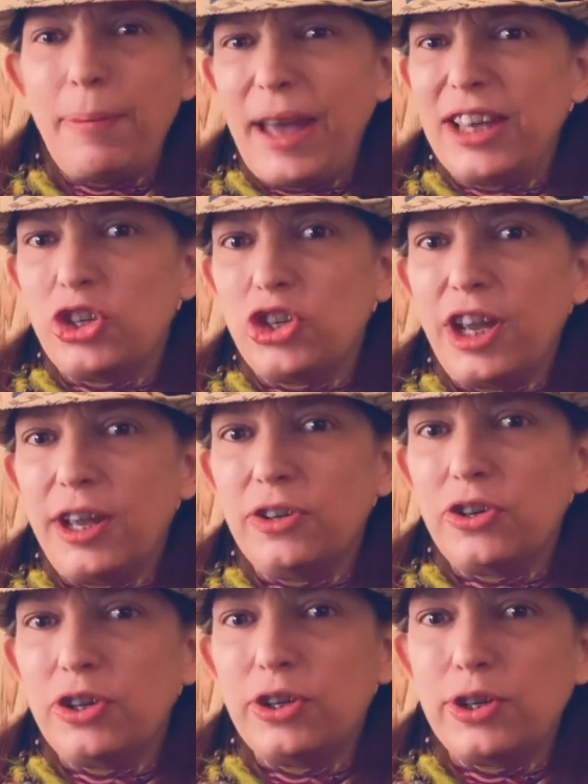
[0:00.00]
has
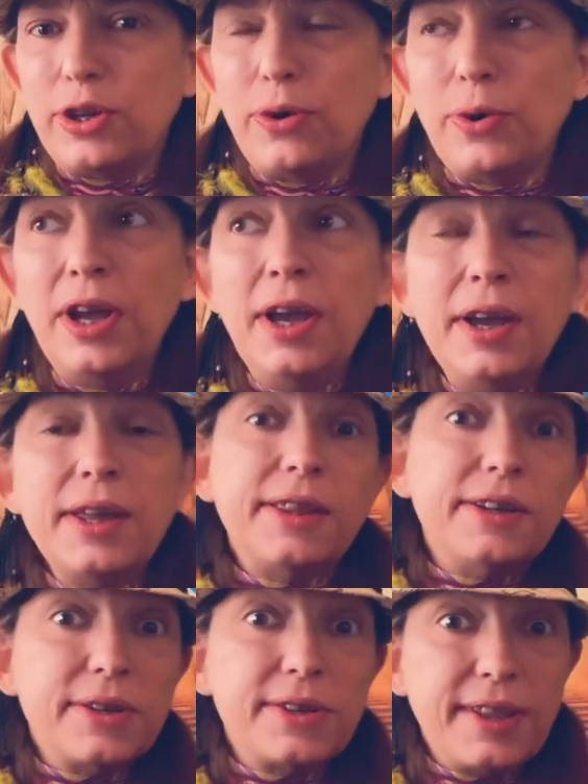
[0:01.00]
changed. So
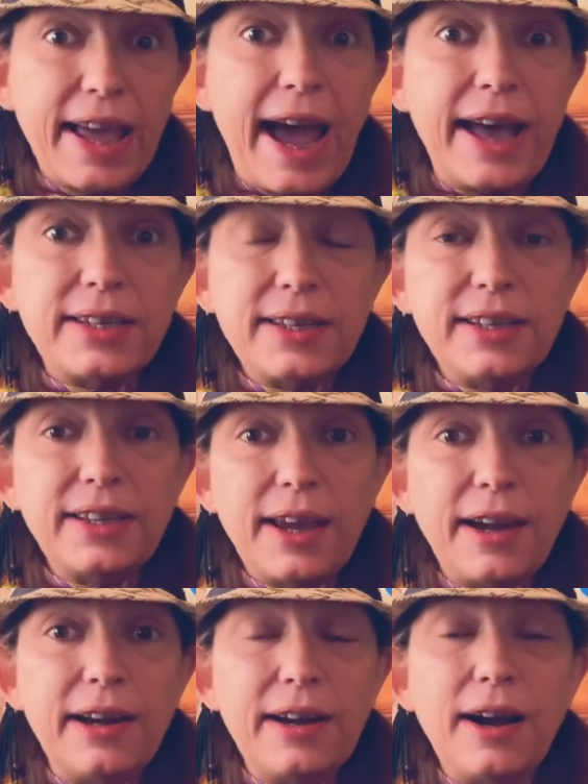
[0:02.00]
there's that,
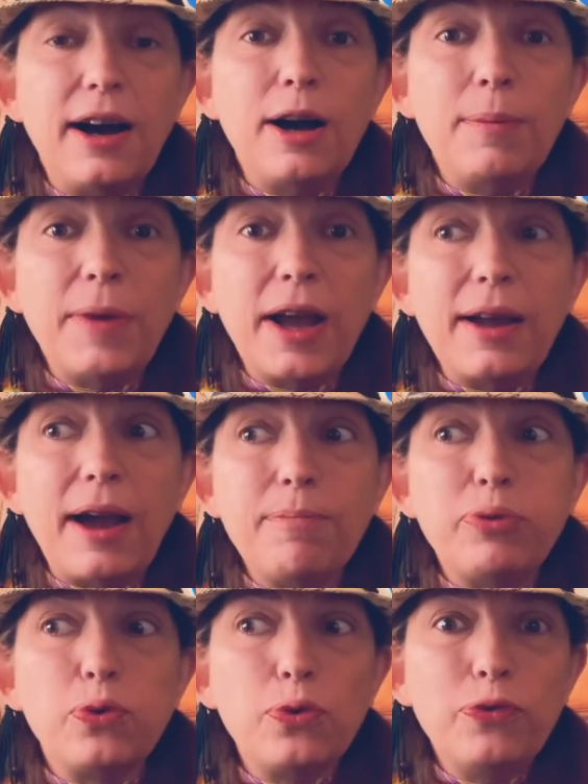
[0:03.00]
yeah.
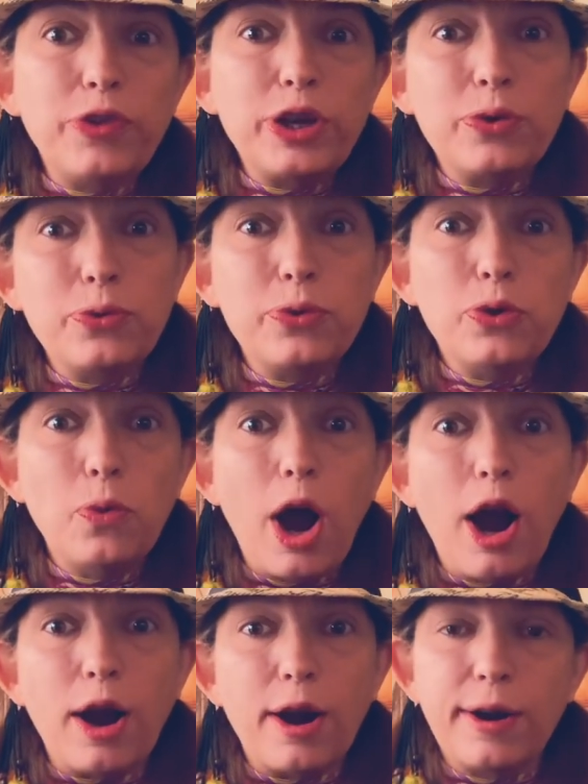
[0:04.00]
Proving who you
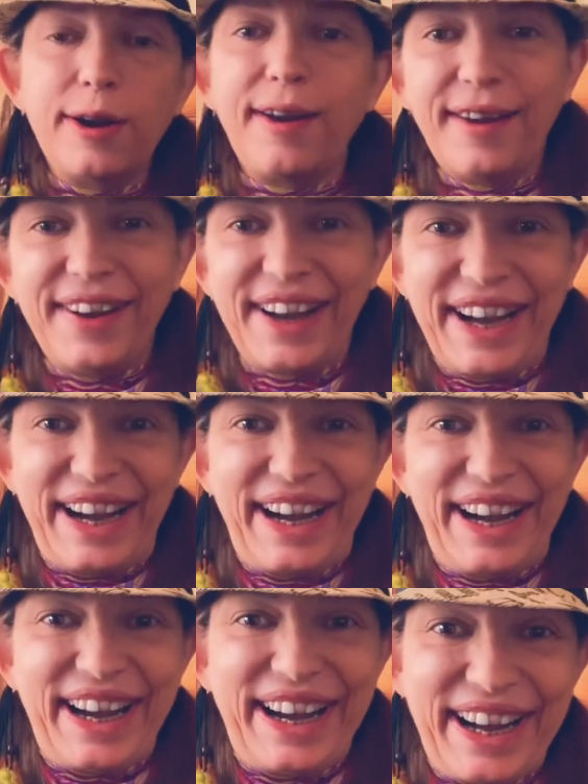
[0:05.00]
are,
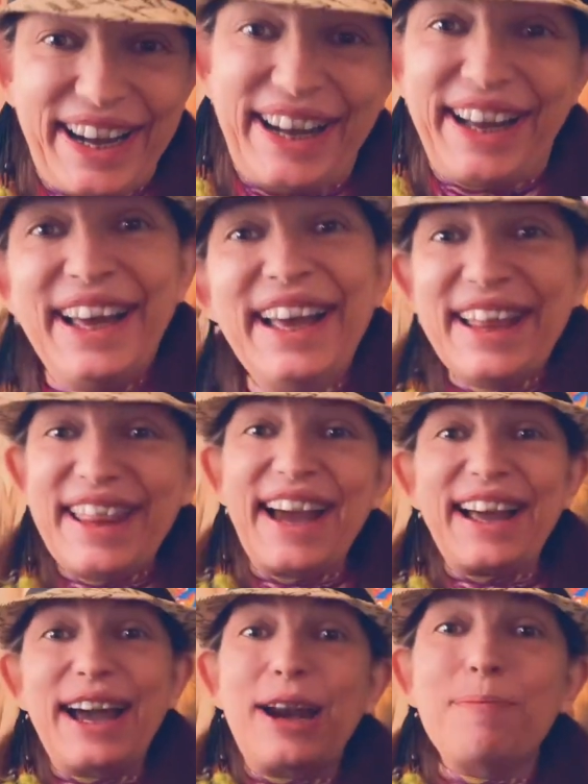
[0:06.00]

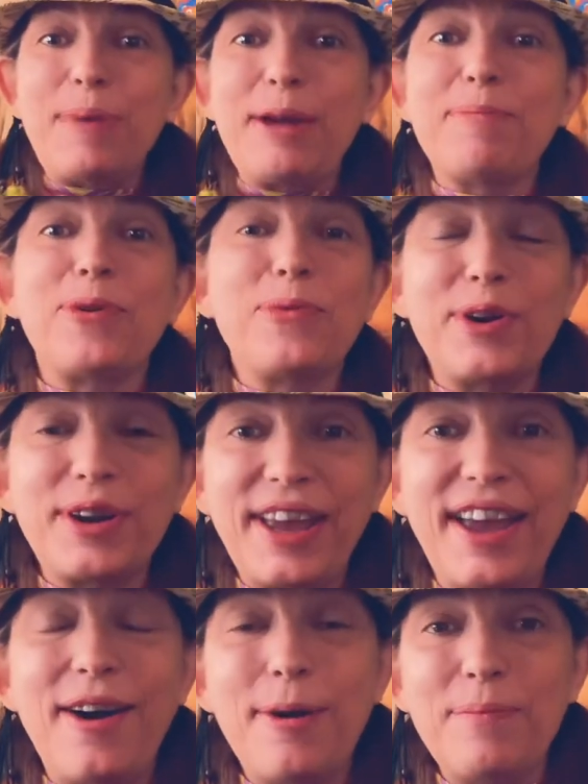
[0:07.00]
that kind of paperwork.
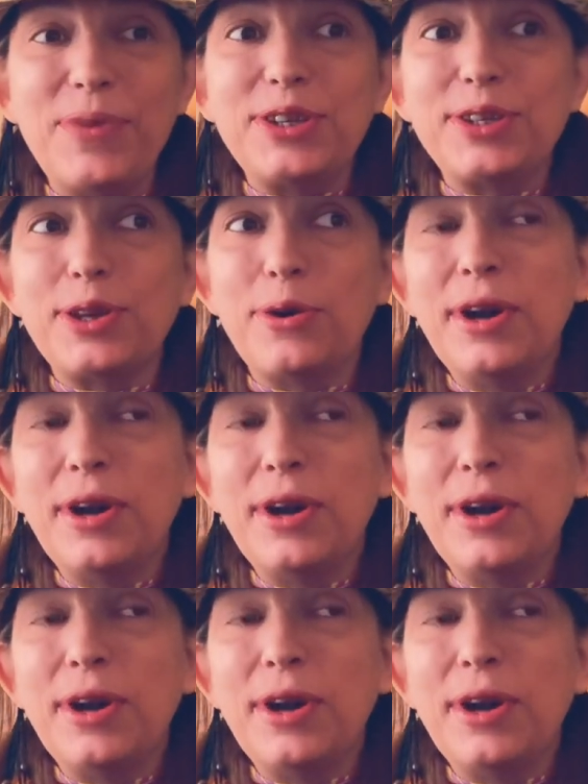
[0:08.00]
So